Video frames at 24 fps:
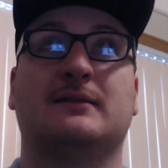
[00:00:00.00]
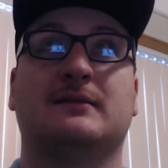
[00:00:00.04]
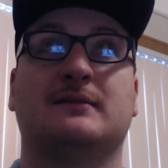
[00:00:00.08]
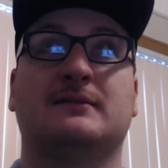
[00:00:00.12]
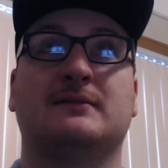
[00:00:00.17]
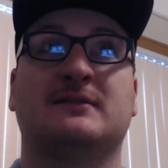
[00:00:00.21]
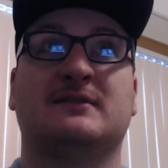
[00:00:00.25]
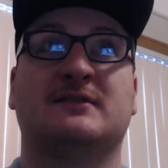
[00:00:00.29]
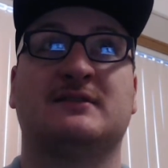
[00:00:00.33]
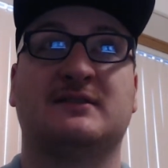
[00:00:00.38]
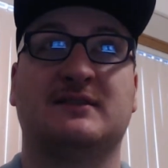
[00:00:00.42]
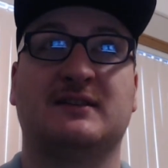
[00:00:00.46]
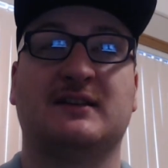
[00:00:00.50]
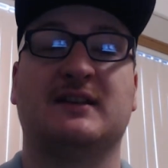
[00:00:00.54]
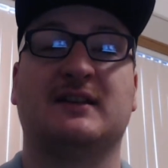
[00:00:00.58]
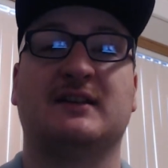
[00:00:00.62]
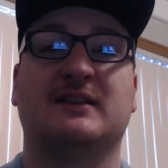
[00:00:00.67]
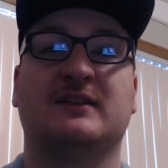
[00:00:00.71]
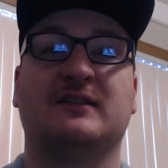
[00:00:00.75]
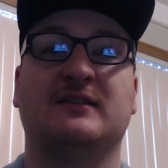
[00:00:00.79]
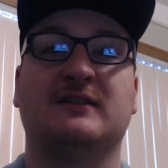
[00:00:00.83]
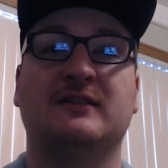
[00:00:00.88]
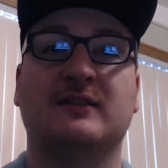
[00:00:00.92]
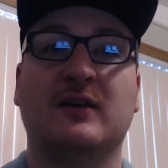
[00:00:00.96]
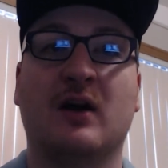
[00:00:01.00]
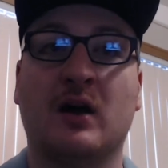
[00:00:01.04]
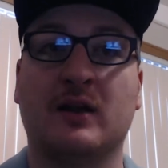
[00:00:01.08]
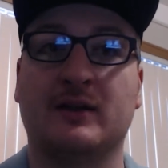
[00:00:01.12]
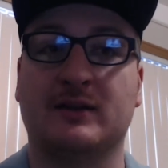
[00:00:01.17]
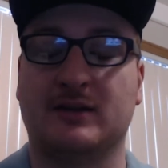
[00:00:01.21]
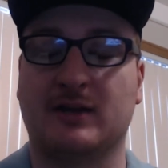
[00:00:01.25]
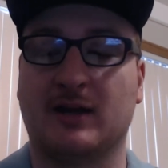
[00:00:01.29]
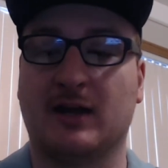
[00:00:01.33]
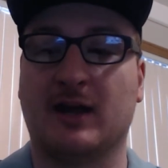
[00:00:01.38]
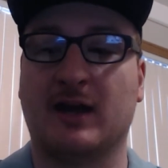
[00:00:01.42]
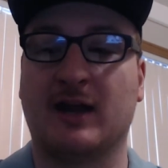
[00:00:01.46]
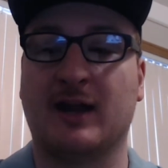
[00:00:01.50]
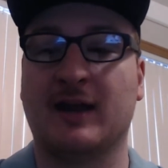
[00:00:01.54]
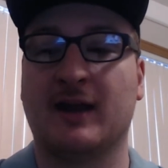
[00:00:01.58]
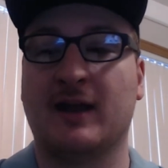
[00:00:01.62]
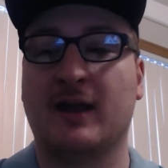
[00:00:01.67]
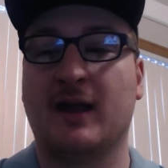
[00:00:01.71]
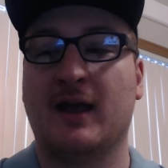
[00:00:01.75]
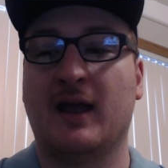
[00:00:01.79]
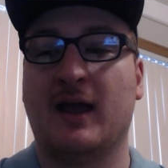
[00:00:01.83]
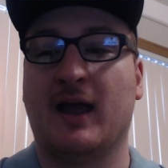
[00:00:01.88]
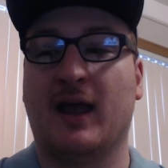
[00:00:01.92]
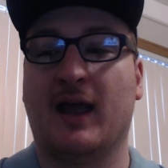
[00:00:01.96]
seen done yet
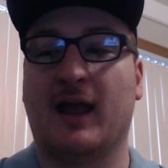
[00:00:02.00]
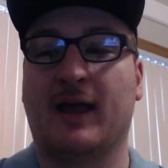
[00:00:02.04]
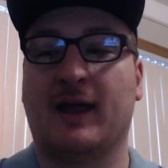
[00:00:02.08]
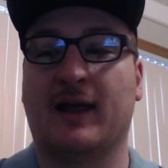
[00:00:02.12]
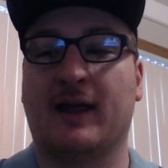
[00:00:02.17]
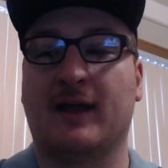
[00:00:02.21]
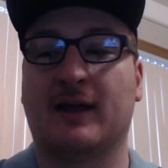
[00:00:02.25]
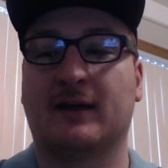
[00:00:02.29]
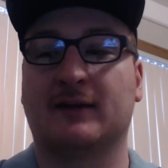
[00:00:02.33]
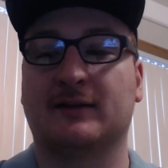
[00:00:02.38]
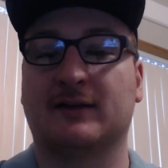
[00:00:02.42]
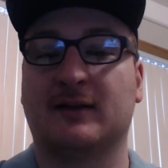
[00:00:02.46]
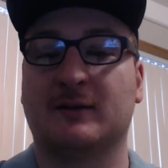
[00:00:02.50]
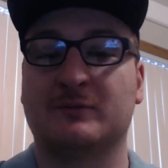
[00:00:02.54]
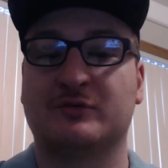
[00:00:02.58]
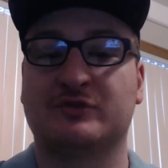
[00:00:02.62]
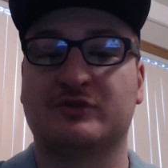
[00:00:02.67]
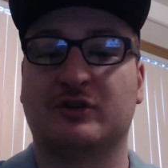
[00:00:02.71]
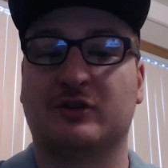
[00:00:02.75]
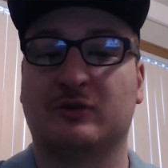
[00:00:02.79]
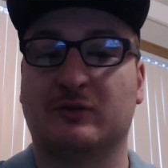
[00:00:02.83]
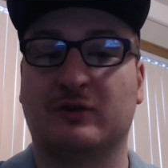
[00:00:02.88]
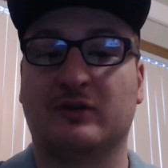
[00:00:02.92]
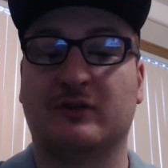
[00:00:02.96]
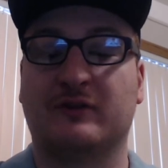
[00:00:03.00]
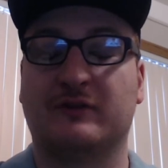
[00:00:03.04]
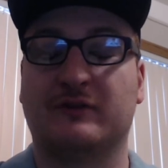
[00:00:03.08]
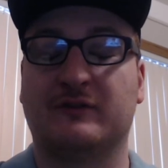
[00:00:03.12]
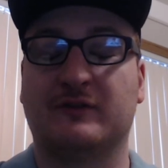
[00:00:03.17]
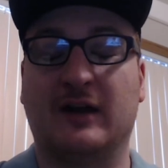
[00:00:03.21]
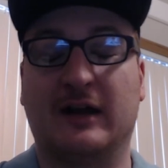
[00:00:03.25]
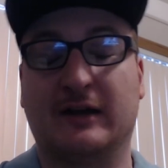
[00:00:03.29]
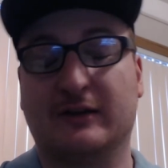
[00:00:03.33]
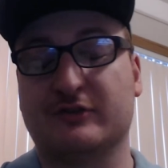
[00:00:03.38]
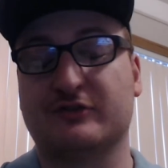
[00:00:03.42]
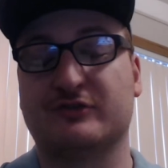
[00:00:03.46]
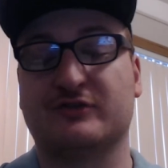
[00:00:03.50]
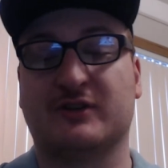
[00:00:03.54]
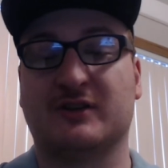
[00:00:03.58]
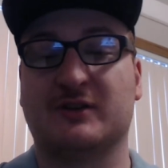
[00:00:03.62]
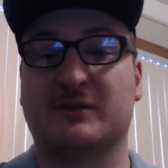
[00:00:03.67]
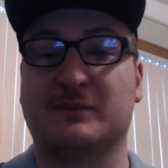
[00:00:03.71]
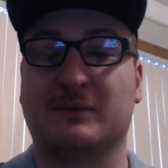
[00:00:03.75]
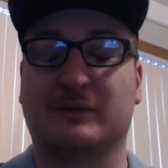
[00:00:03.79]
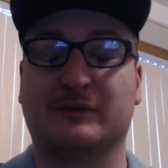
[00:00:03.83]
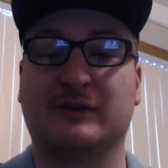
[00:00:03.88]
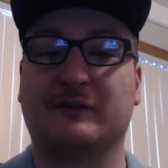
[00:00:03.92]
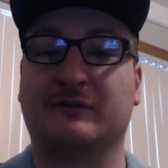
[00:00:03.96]
and I'm sure with Doctor Strange
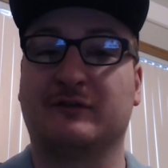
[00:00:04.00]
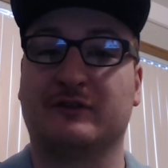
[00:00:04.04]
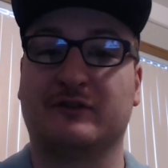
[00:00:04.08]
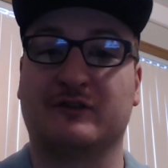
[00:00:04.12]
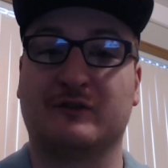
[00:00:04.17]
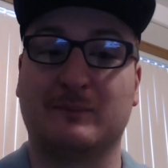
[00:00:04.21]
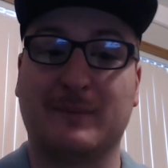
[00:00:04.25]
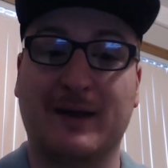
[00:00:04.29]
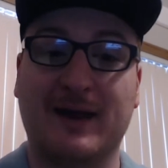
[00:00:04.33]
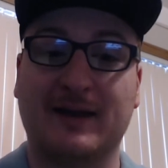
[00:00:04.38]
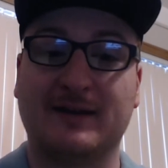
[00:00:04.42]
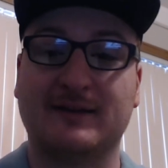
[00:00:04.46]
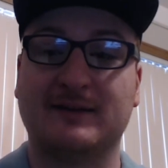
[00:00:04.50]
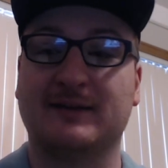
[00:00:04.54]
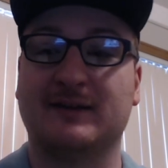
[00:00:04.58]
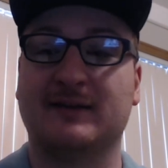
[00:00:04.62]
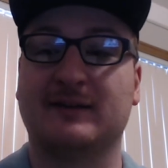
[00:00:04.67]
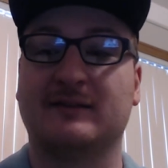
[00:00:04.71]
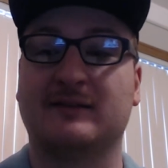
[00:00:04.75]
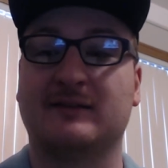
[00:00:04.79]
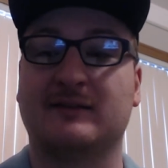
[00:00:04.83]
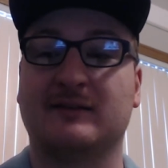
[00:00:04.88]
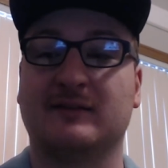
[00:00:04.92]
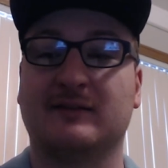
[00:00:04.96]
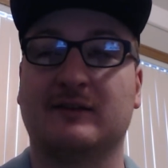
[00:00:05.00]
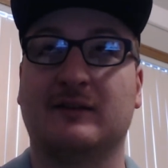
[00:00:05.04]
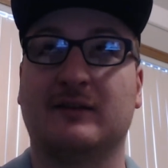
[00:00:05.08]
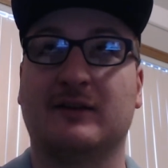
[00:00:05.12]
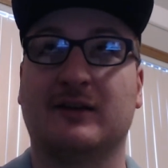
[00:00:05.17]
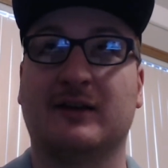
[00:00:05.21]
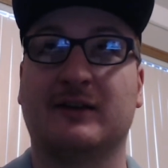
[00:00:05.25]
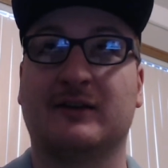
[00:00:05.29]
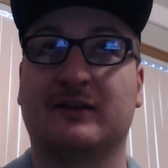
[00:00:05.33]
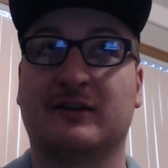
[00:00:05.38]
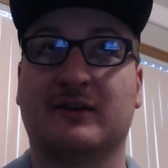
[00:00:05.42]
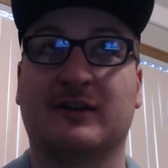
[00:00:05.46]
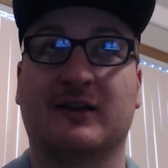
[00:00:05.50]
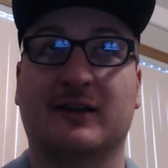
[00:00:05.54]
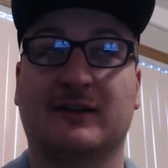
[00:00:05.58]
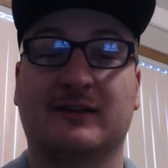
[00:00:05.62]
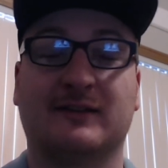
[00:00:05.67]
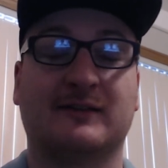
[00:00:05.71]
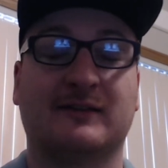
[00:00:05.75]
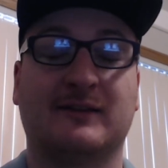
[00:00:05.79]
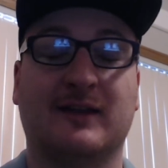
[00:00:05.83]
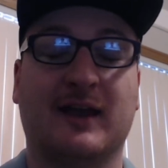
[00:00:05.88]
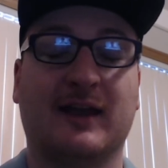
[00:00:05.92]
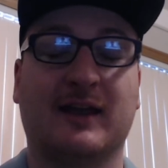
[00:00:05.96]
Multiverse of Madness, it's going to
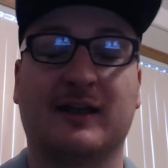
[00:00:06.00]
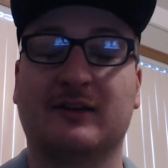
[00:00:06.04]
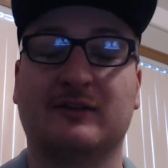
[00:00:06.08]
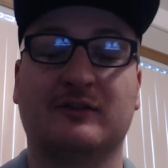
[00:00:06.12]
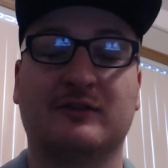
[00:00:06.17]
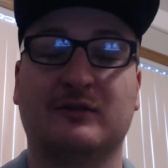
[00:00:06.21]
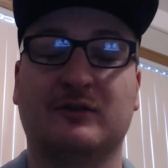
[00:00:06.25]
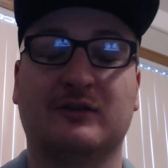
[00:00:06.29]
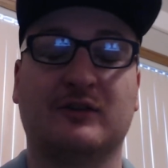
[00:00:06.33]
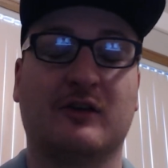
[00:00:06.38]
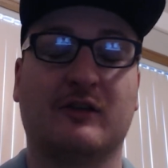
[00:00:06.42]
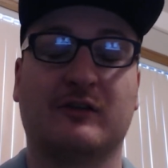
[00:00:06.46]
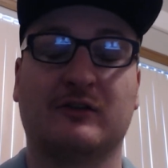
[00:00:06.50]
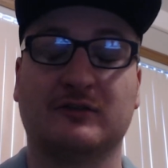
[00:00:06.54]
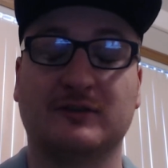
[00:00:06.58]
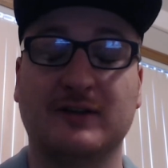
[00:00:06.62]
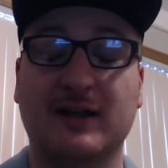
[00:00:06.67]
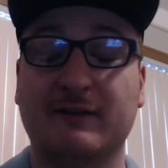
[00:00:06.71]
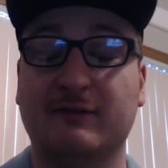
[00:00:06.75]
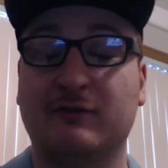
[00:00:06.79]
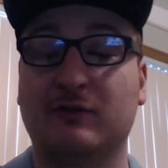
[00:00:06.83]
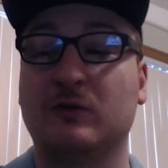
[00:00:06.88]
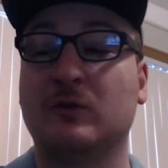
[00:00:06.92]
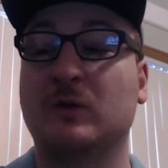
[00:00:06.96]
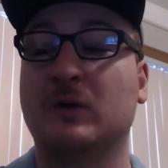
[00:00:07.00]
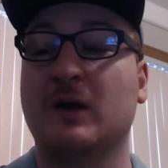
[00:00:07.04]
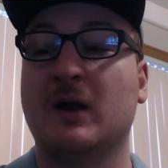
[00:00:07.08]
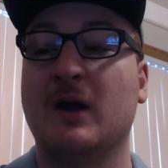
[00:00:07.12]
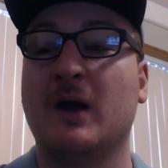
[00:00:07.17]
get taken to another level.